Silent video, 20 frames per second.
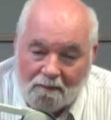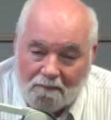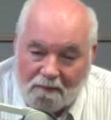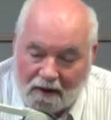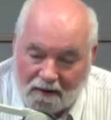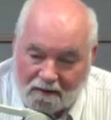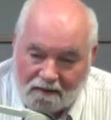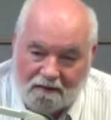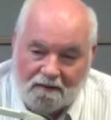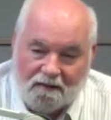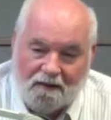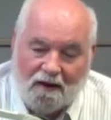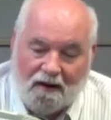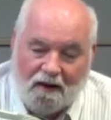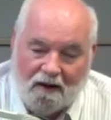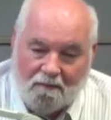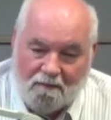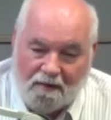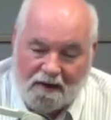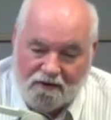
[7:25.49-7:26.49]
but
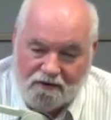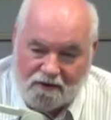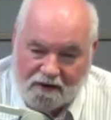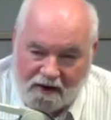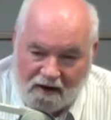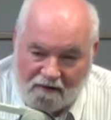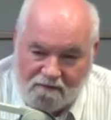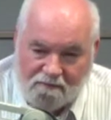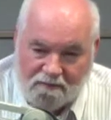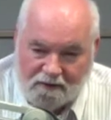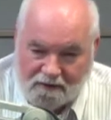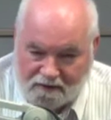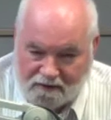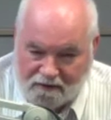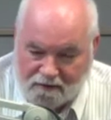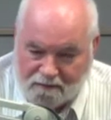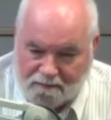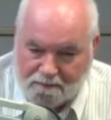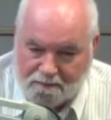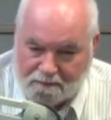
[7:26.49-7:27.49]
as the government
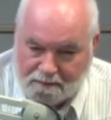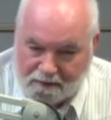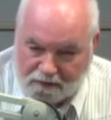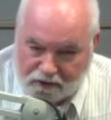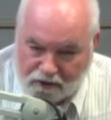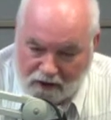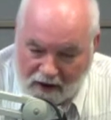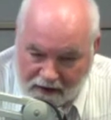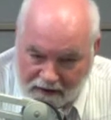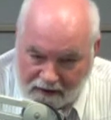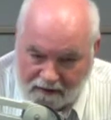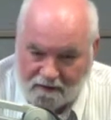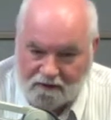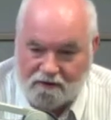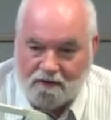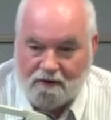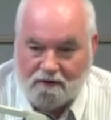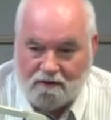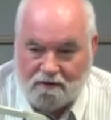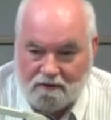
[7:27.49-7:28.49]
is portraying
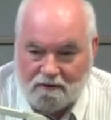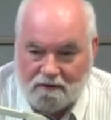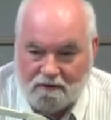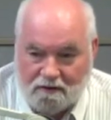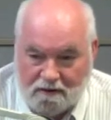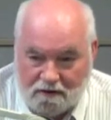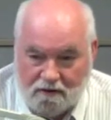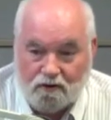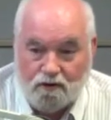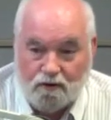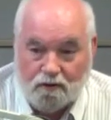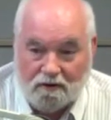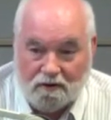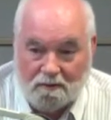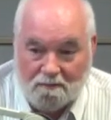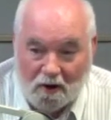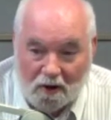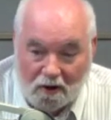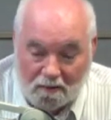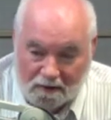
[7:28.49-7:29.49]
the issue at
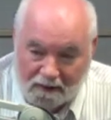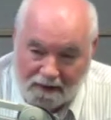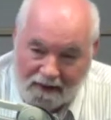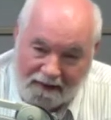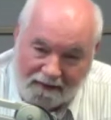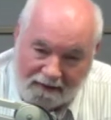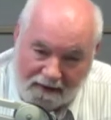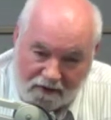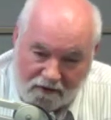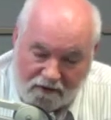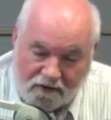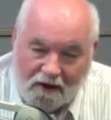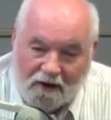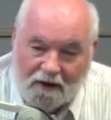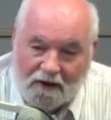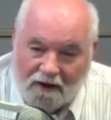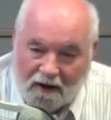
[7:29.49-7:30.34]
the moment, and as